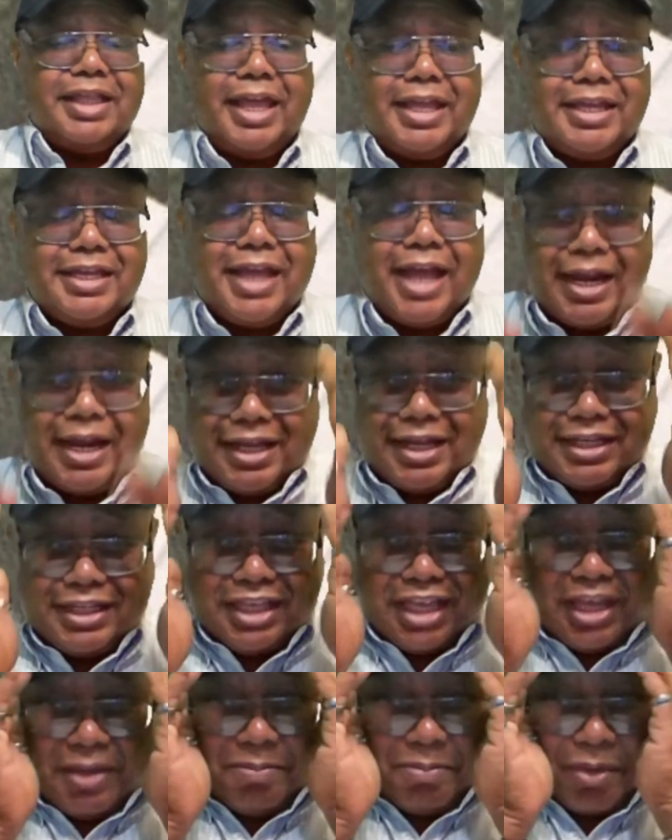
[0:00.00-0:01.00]
See, they
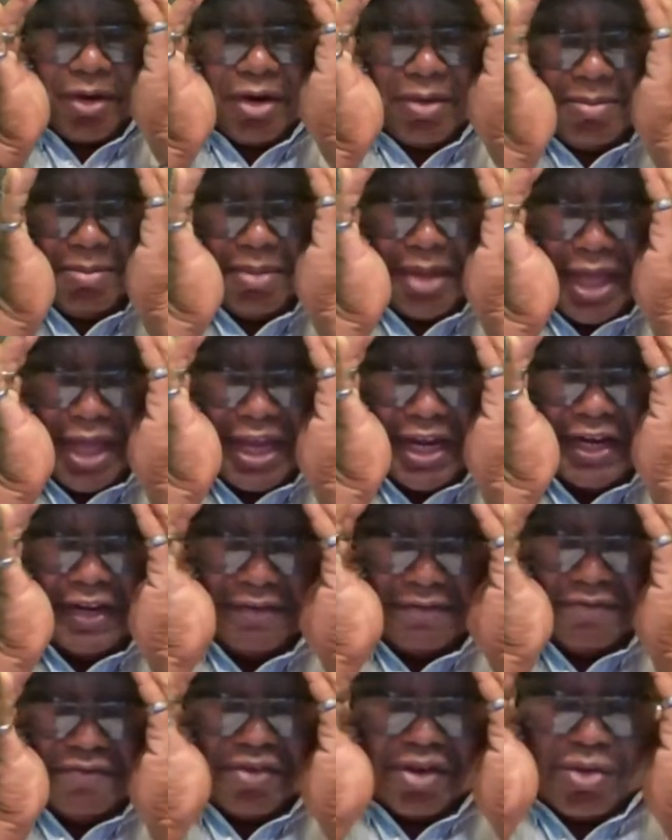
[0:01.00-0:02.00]
got to keep our
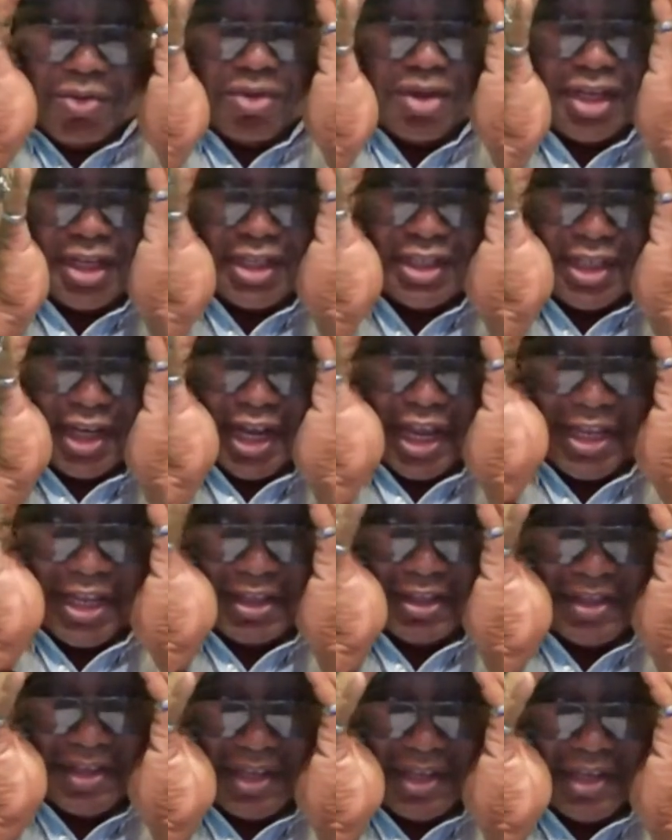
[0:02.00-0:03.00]
mind
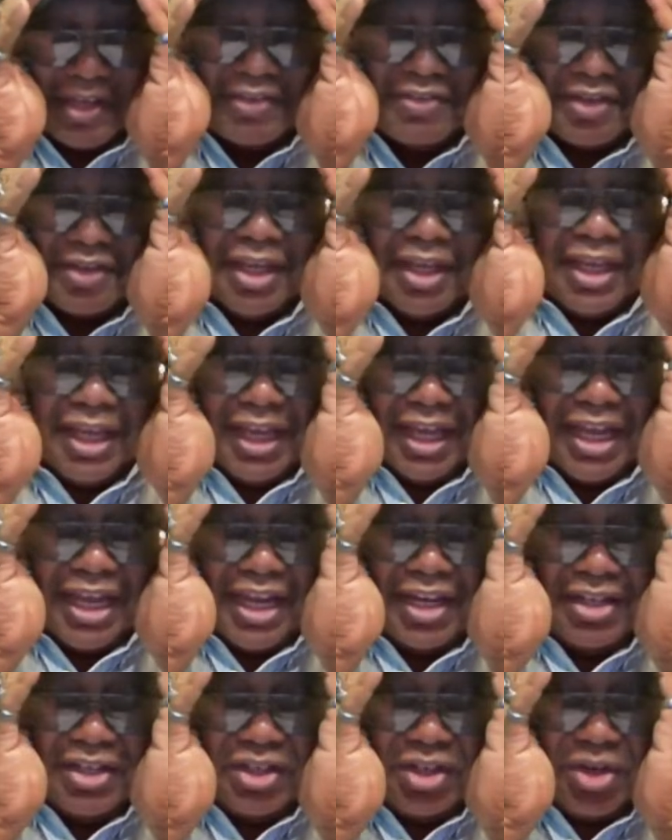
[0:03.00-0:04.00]
focused like this
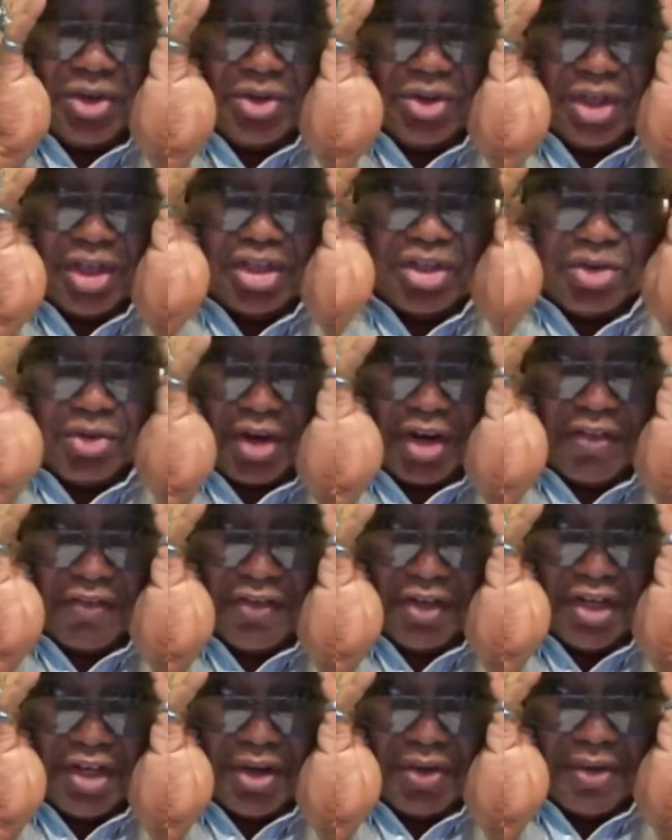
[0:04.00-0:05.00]
into the
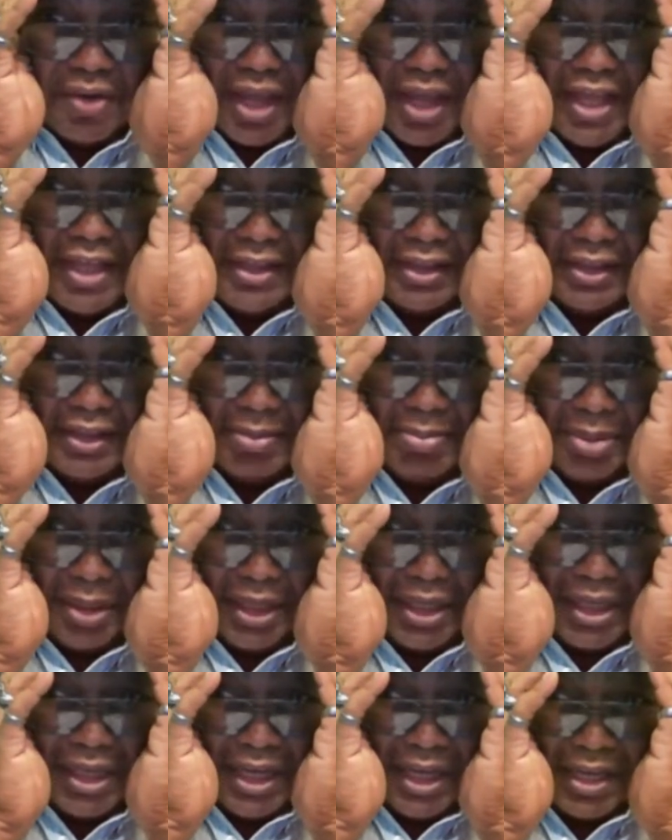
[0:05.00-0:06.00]
trivial
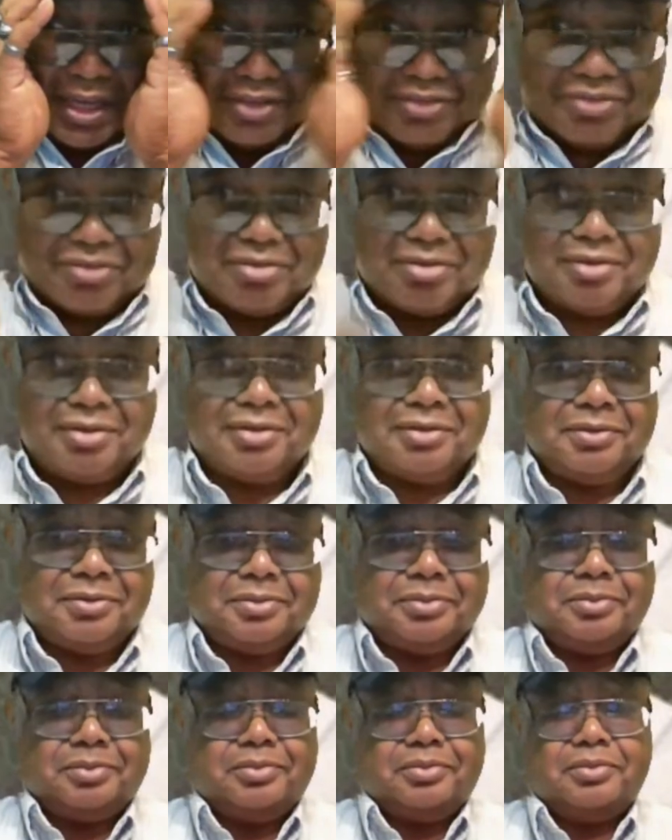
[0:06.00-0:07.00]
and the BS.